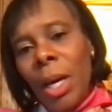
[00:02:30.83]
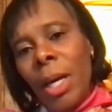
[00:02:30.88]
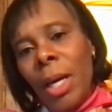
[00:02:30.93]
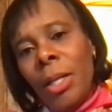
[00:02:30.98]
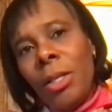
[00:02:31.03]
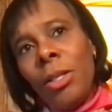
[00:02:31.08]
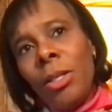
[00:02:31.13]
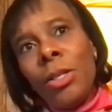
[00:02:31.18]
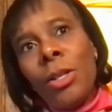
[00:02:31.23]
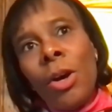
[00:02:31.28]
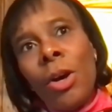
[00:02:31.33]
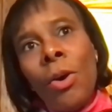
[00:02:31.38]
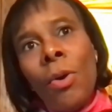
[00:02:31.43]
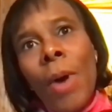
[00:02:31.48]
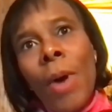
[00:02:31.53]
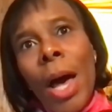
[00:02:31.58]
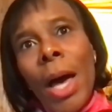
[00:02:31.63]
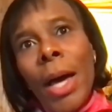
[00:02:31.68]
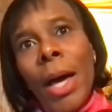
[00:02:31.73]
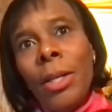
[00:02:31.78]
And
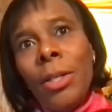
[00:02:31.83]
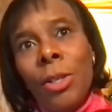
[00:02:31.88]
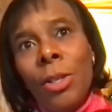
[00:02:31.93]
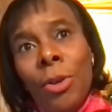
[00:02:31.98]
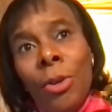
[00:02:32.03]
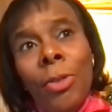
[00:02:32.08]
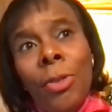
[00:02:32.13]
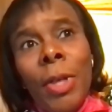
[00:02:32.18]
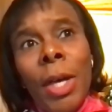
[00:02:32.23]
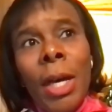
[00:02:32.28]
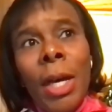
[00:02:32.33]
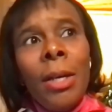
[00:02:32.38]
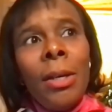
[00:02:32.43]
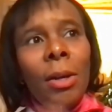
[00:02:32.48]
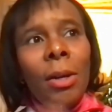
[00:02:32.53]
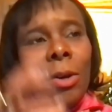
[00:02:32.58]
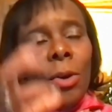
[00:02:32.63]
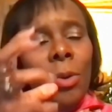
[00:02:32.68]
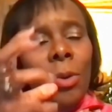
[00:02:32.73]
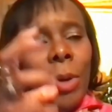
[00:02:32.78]
so I do think
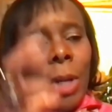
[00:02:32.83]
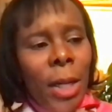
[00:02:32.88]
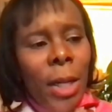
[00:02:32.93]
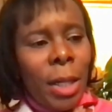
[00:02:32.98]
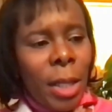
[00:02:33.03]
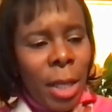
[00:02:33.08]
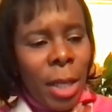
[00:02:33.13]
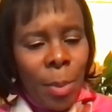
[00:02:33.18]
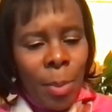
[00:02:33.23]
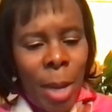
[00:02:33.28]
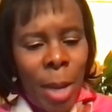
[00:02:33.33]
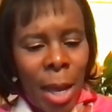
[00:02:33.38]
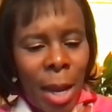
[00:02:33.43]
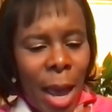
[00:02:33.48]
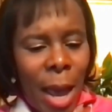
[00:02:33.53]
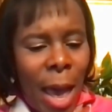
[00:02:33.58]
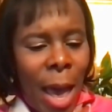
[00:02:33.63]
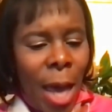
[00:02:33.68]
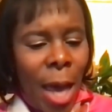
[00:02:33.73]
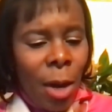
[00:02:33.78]
critically
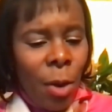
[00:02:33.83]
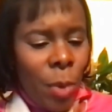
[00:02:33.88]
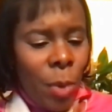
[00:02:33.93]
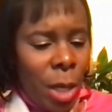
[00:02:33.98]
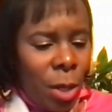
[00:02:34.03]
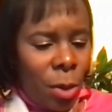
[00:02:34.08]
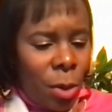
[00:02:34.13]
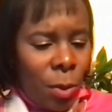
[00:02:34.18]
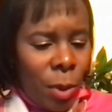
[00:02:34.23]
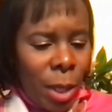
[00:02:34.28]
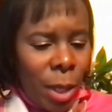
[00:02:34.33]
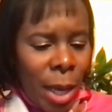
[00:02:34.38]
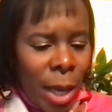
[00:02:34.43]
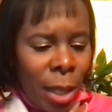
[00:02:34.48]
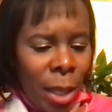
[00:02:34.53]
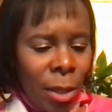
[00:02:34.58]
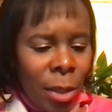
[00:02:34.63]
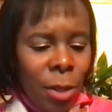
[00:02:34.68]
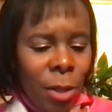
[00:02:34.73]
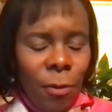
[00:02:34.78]
about how do we
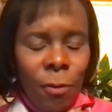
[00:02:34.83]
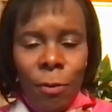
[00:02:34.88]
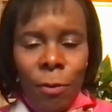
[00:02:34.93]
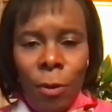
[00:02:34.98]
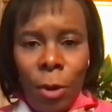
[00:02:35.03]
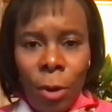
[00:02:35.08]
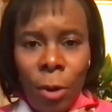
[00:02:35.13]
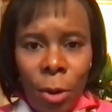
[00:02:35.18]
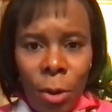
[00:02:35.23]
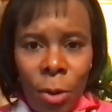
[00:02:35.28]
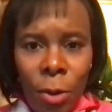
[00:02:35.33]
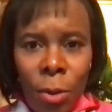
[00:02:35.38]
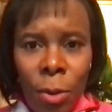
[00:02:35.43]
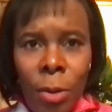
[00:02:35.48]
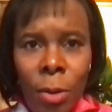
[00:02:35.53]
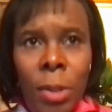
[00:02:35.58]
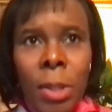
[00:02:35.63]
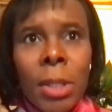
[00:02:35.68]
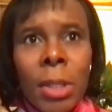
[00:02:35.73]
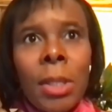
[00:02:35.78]
create the
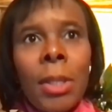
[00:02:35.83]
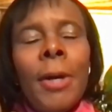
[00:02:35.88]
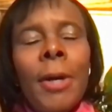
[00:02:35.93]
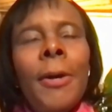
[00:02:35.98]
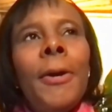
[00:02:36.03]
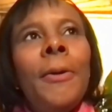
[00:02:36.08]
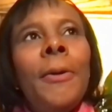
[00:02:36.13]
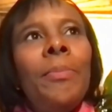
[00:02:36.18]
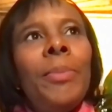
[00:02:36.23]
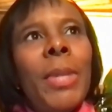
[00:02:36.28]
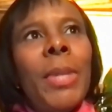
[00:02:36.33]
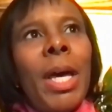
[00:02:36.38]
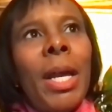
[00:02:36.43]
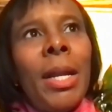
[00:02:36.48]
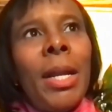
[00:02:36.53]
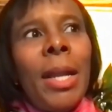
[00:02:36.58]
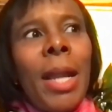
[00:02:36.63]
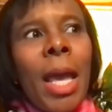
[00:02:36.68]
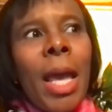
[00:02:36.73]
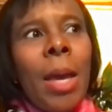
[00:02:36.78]
verticals
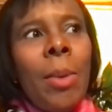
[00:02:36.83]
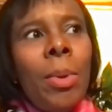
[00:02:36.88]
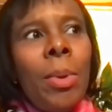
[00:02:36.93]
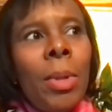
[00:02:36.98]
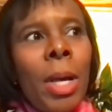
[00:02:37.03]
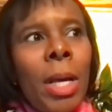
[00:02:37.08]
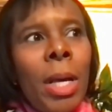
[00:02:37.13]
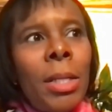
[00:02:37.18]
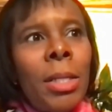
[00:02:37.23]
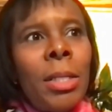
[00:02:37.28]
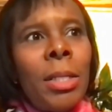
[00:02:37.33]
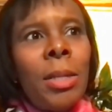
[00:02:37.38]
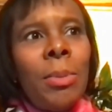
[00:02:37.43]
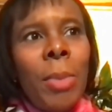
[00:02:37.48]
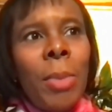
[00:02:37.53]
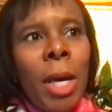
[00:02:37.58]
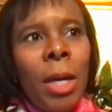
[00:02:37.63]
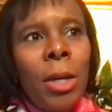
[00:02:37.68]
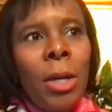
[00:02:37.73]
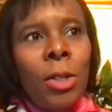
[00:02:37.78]
that enable us
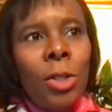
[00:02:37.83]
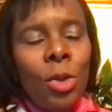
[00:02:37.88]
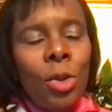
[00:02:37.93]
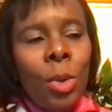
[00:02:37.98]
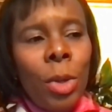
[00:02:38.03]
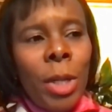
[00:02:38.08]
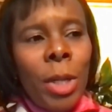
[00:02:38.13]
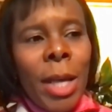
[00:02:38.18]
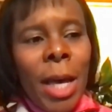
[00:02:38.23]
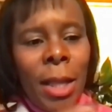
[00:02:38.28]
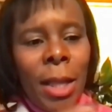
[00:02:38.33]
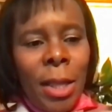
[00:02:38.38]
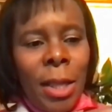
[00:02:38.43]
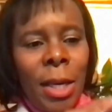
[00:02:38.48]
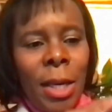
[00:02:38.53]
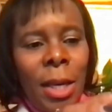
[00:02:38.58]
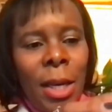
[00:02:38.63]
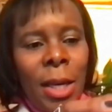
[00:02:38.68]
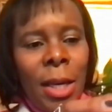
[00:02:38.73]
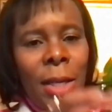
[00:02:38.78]
to make sure that
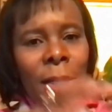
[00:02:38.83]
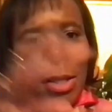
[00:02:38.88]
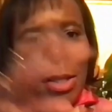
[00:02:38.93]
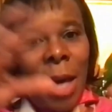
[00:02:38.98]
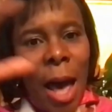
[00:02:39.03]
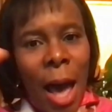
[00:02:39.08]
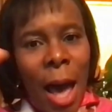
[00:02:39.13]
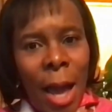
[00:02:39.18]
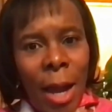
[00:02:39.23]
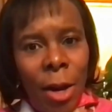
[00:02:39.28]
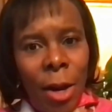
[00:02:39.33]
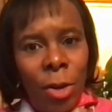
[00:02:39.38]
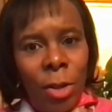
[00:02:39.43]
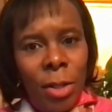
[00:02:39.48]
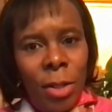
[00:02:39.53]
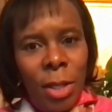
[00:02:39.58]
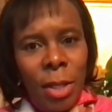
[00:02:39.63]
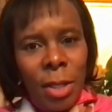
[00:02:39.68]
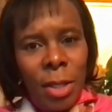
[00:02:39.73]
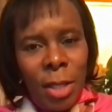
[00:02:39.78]
the entire
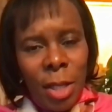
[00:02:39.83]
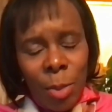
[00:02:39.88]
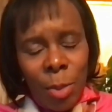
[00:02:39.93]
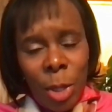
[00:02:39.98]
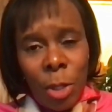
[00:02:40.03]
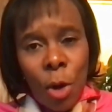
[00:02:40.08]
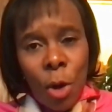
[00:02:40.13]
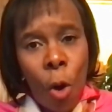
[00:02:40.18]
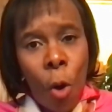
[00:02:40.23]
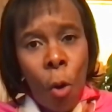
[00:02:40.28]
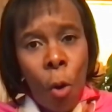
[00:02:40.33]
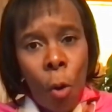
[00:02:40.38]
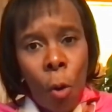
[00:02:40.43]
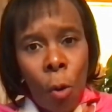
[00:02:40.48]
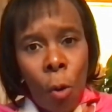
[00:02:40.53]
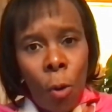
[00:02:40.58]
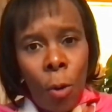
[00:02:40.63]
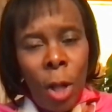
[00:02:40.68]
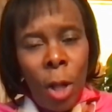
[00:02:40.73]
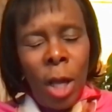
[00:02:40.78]
system is
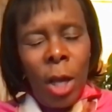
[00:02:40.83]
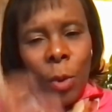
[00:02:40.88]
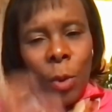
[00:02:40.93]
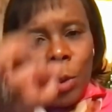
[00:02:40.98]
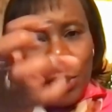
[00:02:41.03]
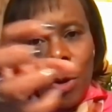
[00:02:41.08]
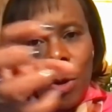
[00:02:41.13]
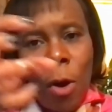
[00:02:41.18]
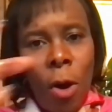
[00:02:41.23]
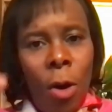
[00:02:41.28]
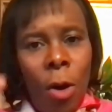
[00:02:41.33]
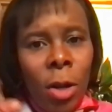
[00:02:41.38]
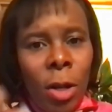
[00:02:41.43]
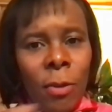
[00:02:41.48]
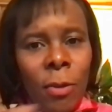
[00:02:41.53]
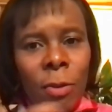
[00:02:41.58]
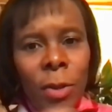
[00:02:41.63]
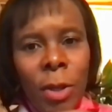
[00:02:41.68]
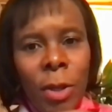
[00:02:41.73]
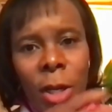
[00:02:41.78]
whole with
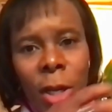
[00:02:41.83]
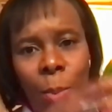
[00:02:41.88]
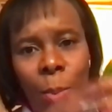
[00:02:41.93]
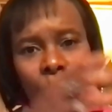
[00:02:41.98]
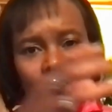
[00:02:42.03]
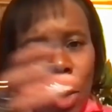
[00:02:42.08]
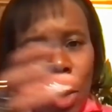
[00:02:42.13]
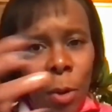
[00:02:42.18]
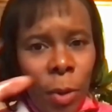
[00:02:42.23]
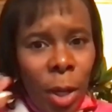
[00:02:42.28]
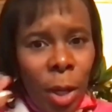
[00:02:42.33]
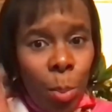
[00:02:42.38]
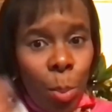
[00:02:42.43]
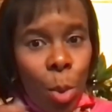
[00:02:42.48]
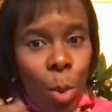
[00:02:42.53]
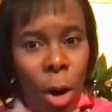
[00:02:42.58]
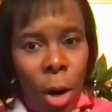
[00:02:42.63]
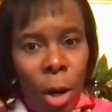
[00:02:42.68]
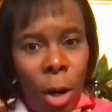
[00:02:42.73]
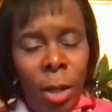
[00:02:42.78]
all of the component
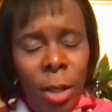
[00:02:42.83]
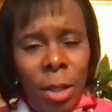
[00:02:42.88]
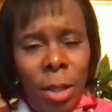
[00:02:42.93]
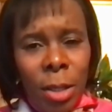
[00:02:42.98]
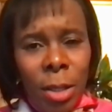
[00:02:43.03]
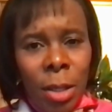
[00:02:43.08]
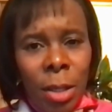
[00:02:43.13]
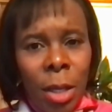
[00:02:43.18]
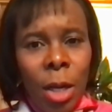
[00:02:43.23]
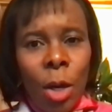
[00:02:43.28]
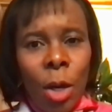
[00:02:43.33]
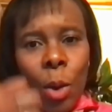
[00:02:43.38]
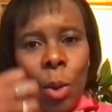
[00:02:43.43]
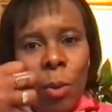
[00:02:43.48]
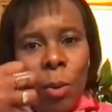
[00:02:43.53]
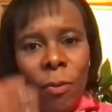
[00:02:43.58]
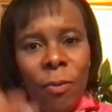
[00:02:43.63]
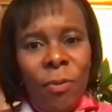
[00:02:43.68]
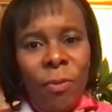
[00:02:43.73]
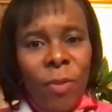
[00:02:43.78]
parts
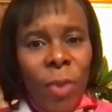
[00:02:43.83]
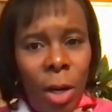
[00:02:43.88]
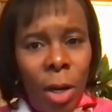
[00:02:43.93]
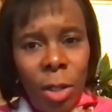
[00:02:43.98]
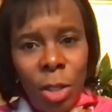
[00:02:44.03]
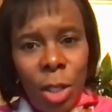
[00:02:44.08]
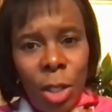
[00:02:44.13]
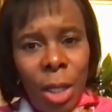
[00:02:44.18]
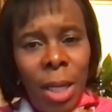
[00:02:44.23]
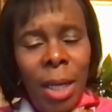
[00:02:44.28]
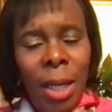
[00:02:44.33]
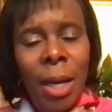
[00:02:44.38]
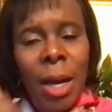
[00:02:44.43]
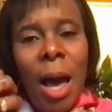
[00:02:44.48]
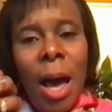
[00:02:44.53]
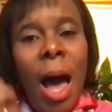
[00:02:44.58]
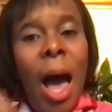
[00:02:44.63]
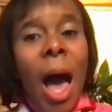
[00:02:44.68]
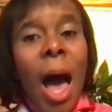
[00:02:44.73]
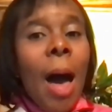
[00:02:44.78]
functioning
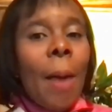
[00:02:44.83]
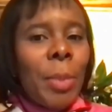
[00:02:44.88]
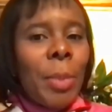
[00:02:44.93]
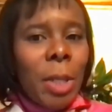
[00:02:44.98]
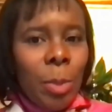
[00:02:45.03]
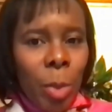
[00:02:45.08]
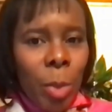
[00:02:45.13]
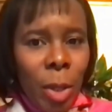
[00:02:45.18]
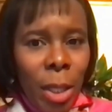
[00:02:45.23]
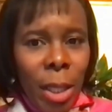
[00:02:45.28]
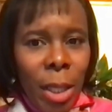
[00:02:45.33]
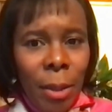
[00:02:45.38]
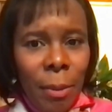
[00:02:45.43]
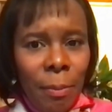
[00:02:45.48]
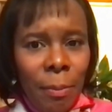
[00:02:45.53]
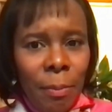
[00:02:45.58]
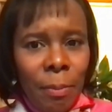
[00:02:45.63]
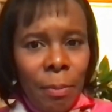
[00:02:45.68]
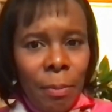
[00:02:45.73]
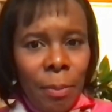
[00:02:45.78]
optimally.